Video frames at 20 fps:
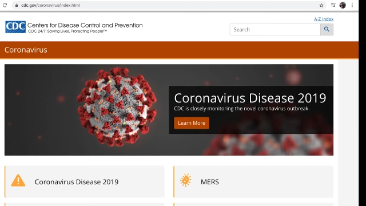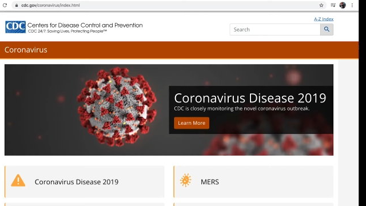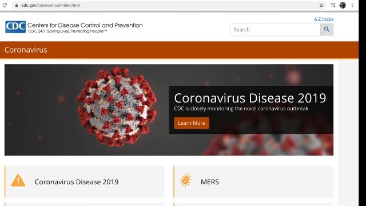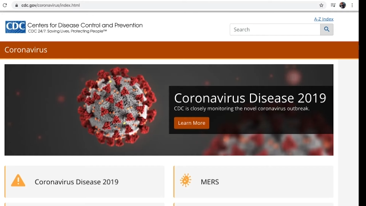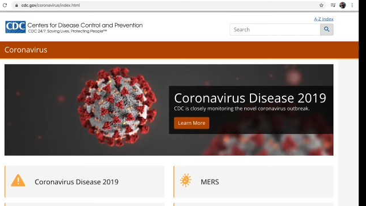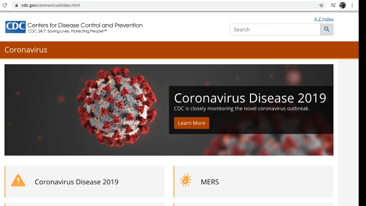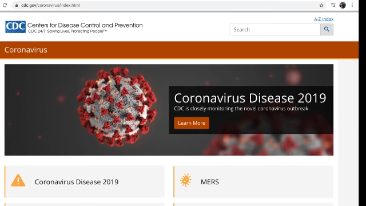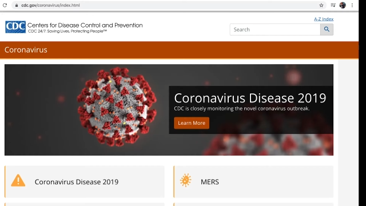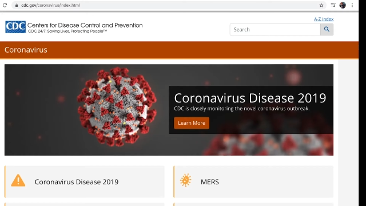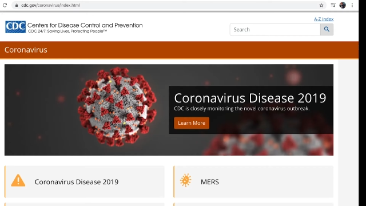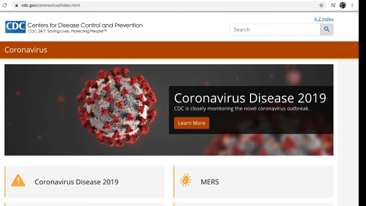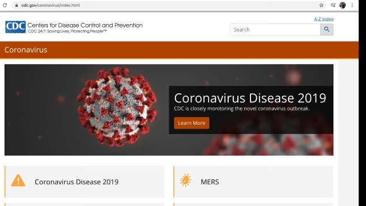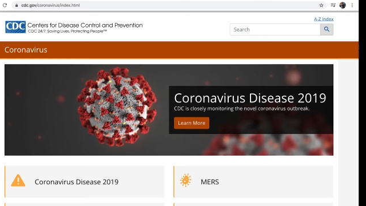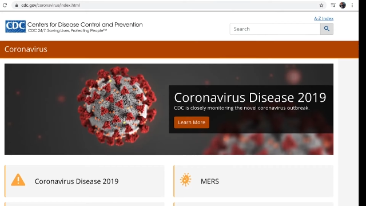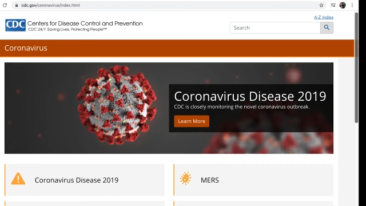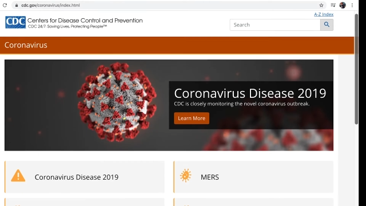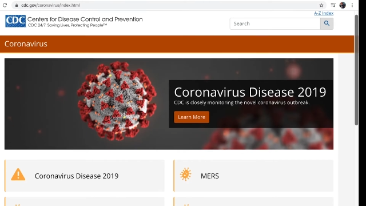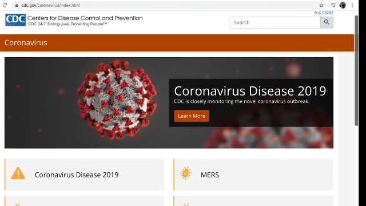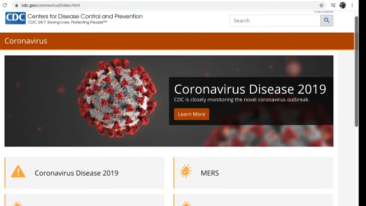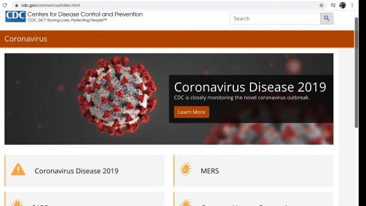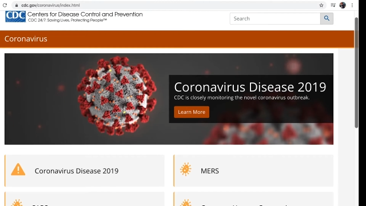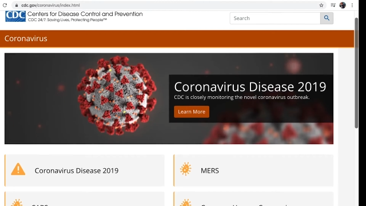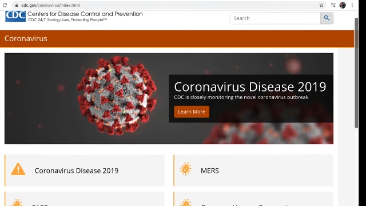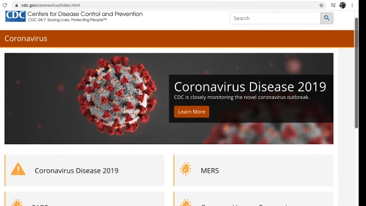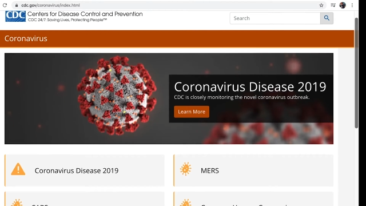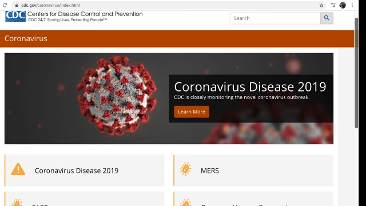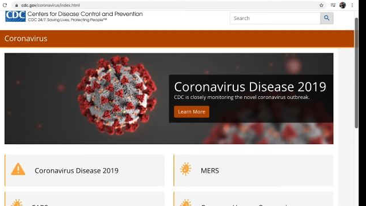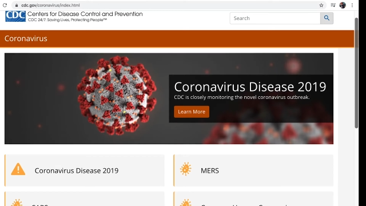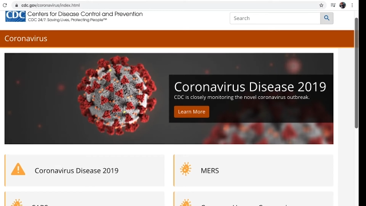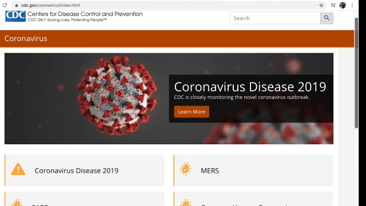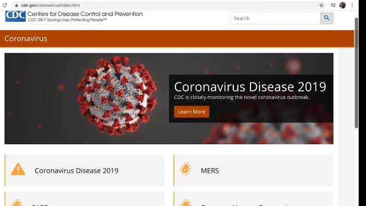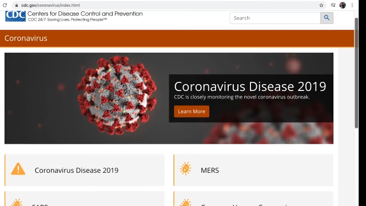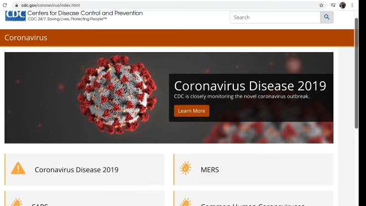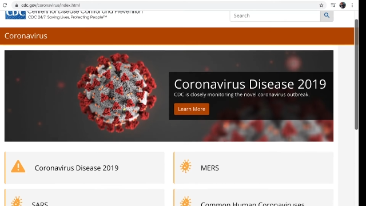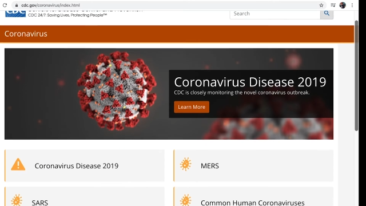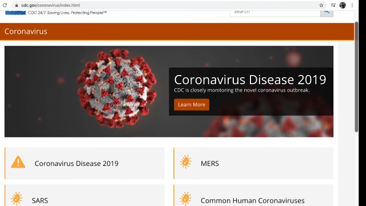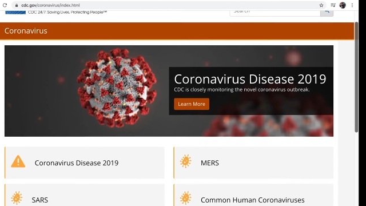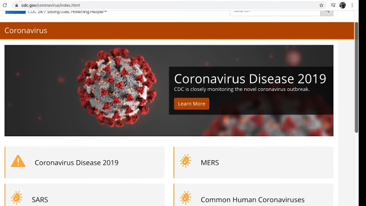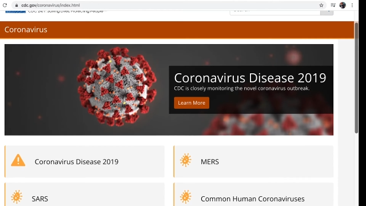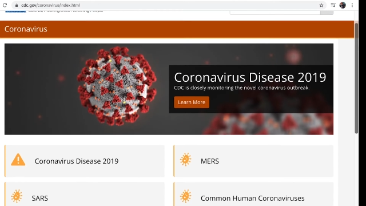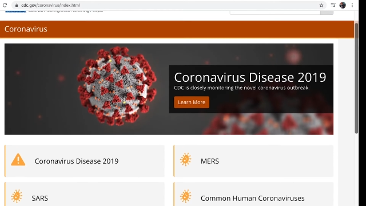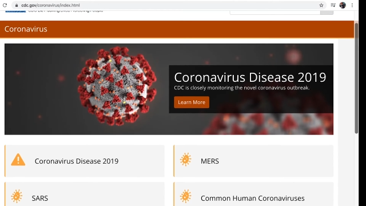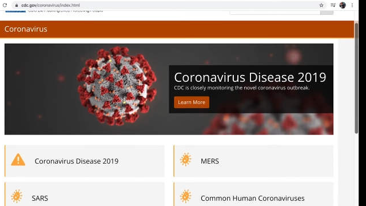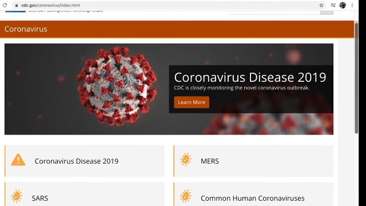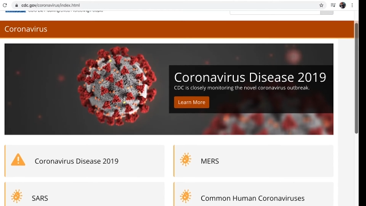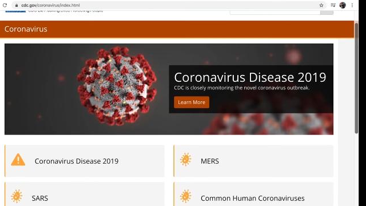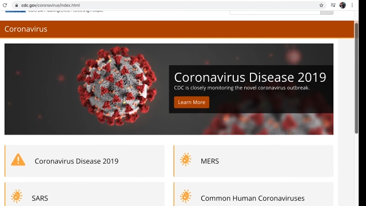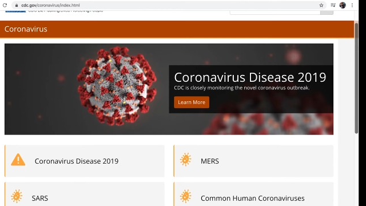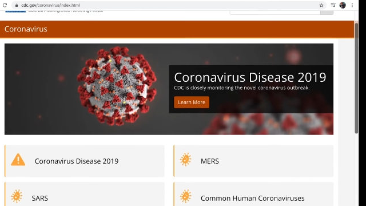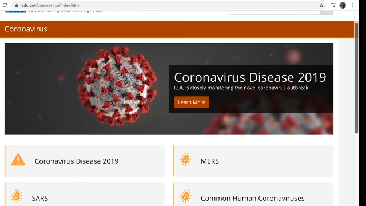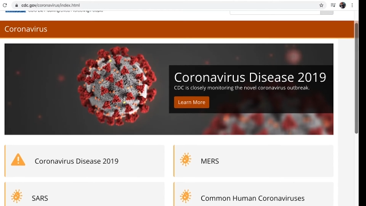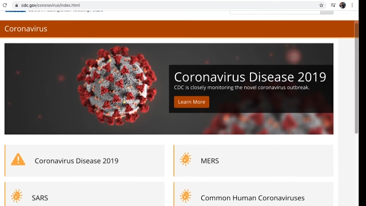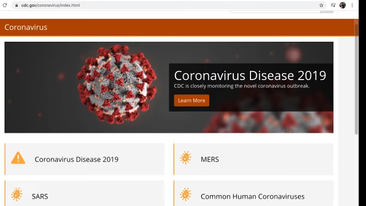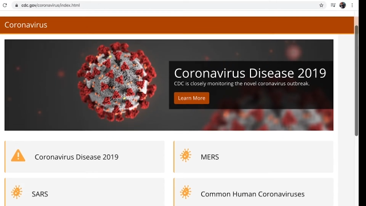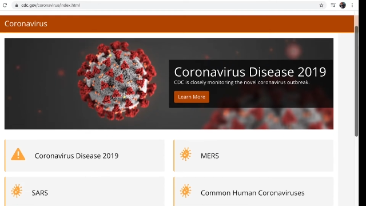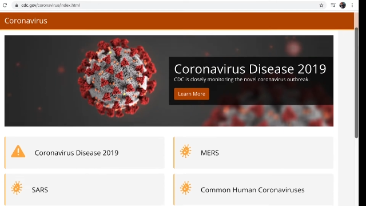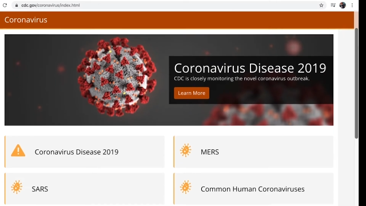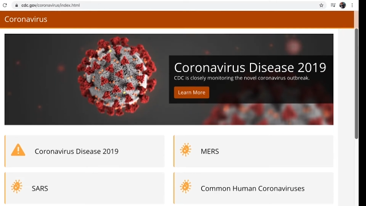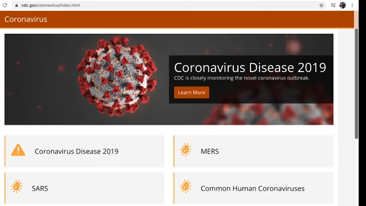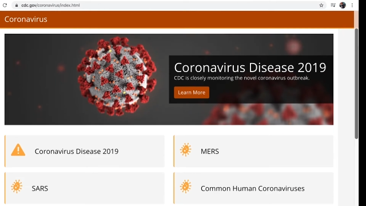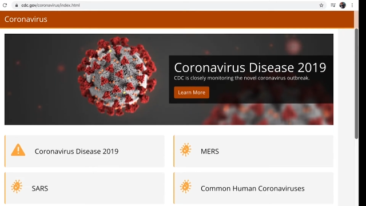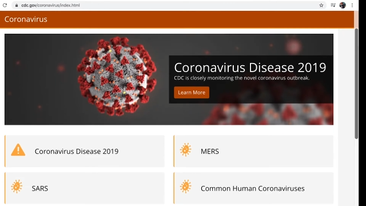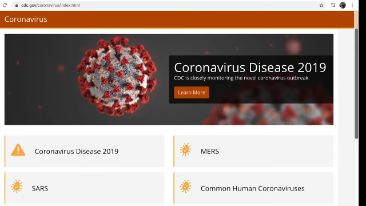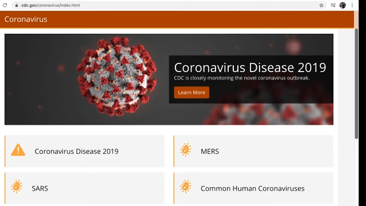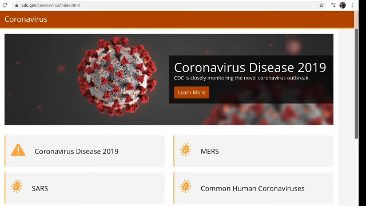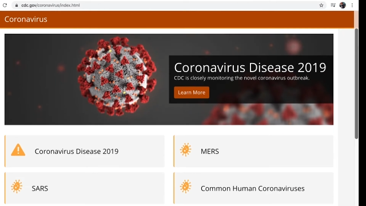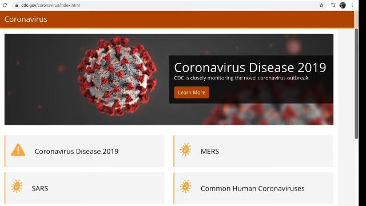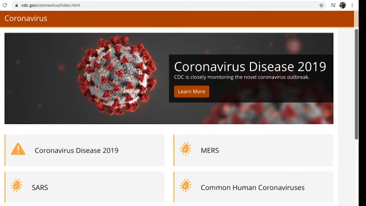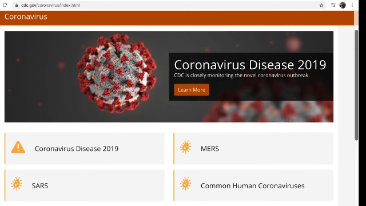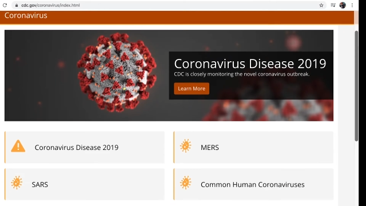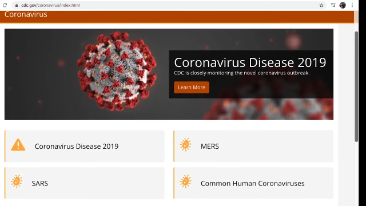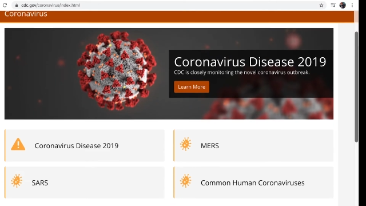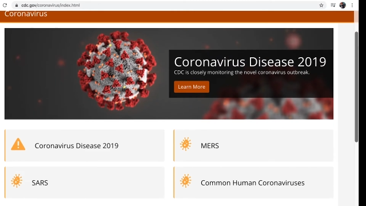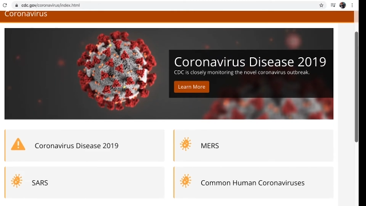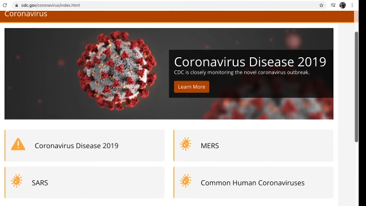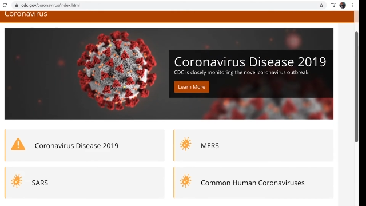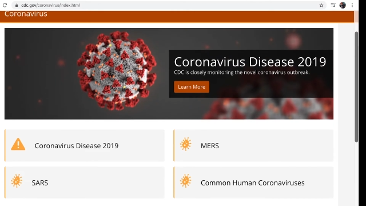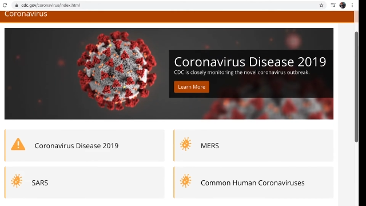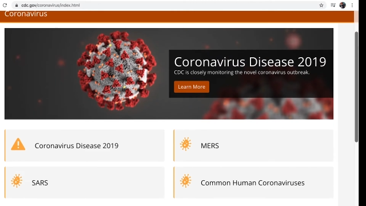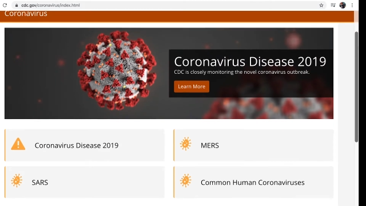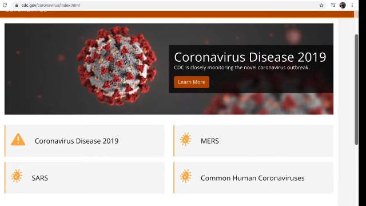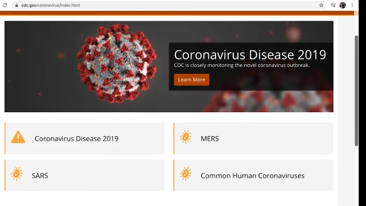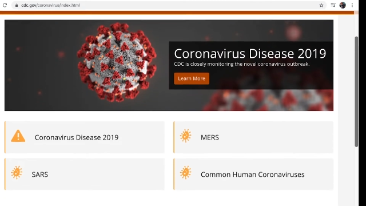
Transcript: No face is visible, so there are no lips to read.